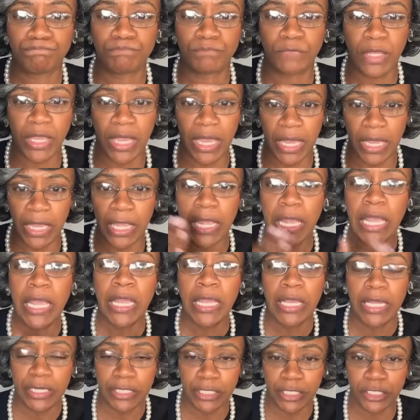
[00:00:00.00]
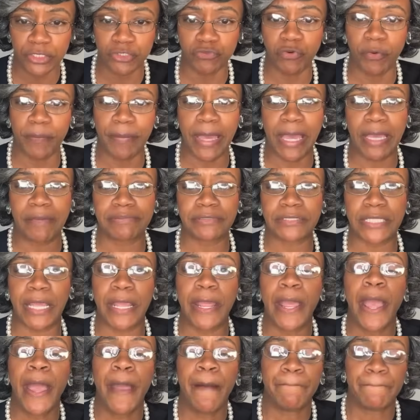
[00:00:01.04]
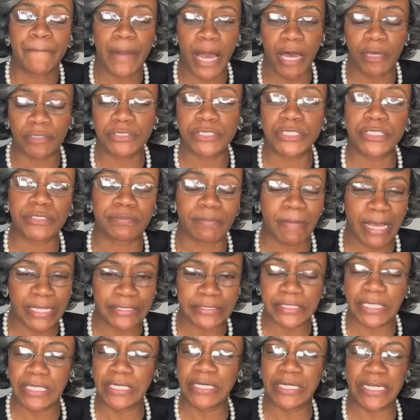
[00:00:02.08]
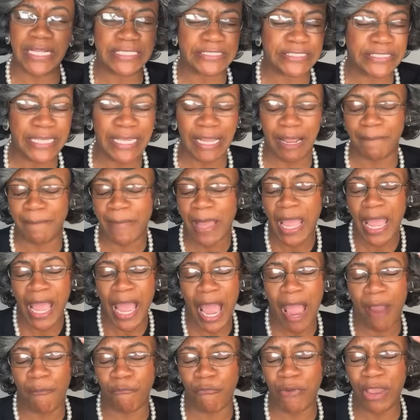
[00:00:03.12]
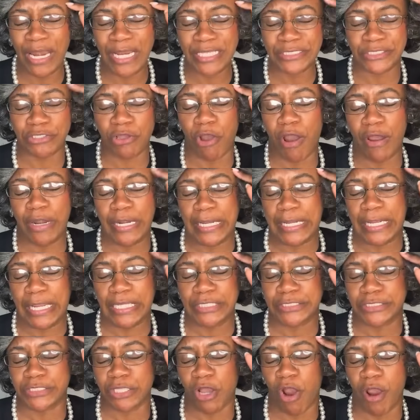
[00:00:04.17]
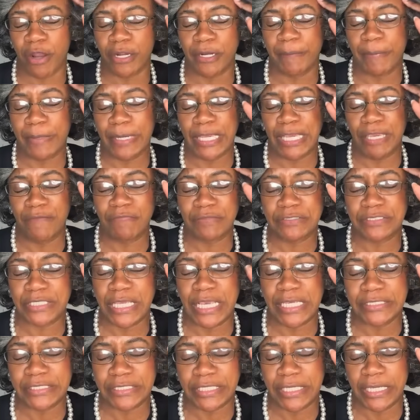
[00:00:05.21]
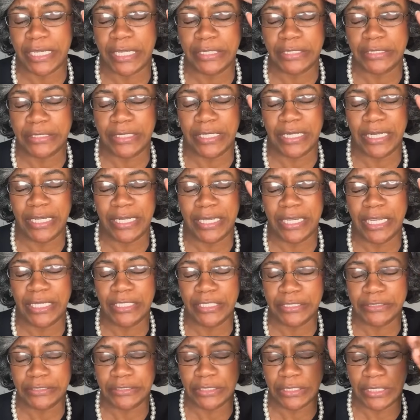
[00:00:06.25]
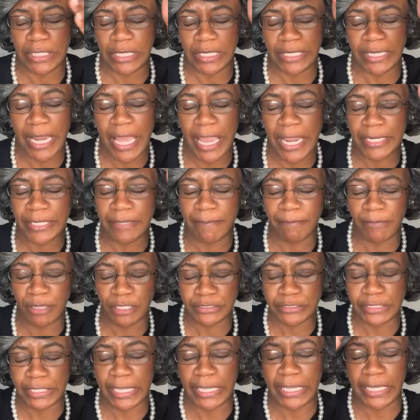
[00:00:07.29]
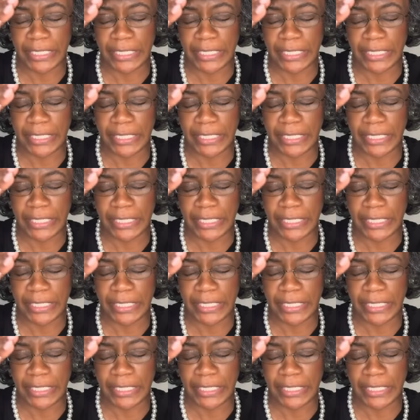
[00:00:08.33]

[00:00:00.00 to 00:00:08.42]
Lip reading: Okay? And Luxury Baby say, boss is my son. And see, I'm really starting to believe it's getting into that lane of mental